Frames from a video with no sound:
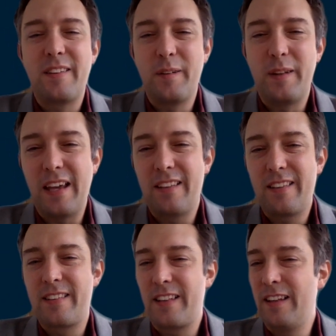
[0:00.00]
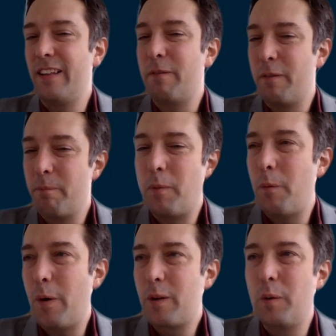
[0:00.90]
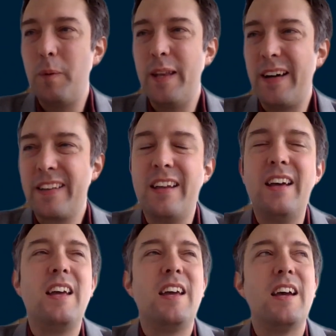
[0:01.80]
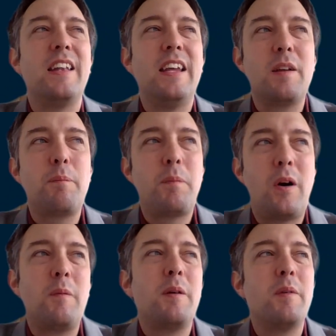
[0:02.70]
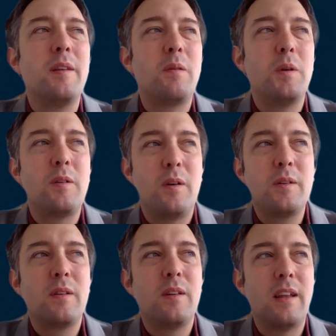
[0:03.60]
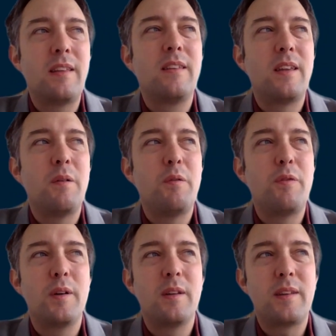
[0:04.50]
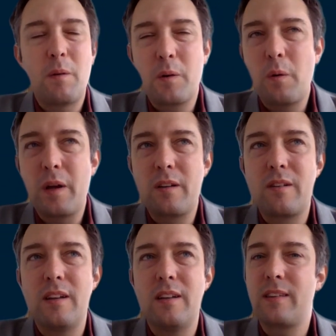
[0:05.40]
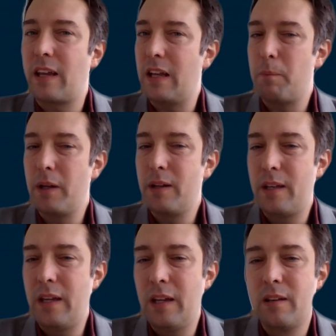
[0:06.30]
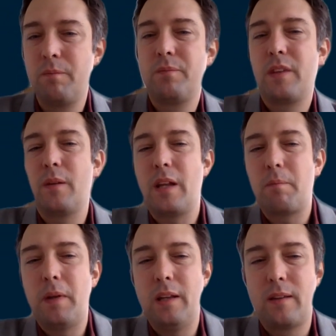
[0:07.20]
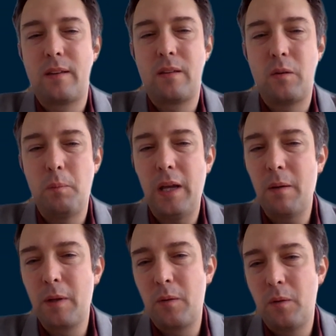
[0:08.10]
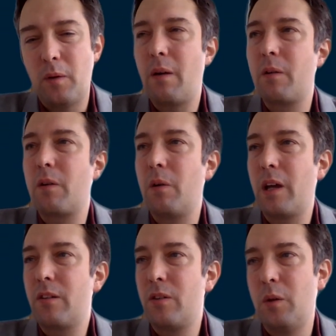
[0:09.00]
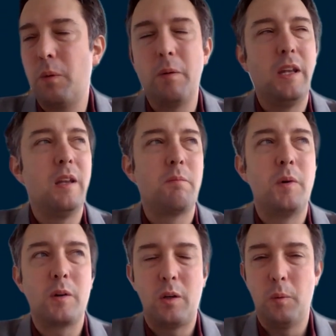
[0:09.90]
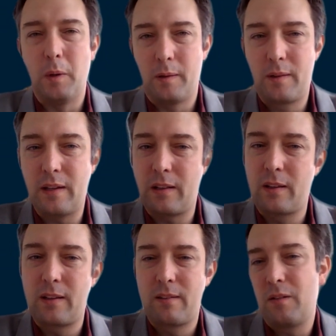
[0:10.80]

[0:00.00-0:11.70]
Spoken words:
So there's still more work to be done. And the other problem is, which also necessary for this error correction, is scalability. So that means to be able to do error correction, you will need more qubits. That's